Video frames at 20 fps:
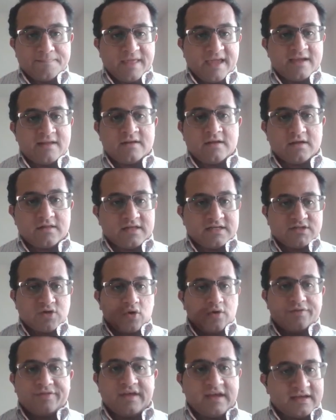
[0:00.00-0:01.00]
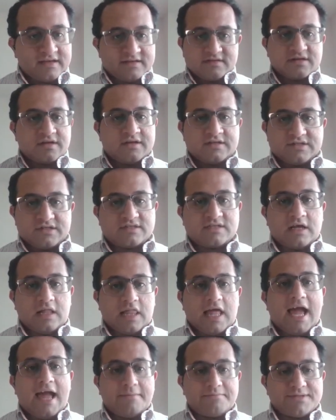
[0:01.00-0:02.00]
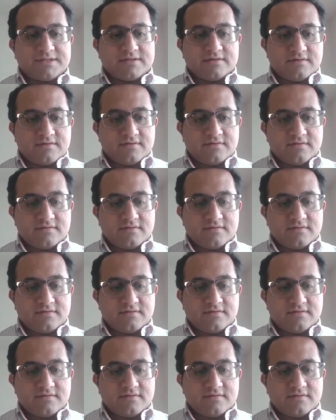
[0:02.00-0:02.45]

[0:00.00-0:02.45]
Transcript: then this whole thing is going to just collapse.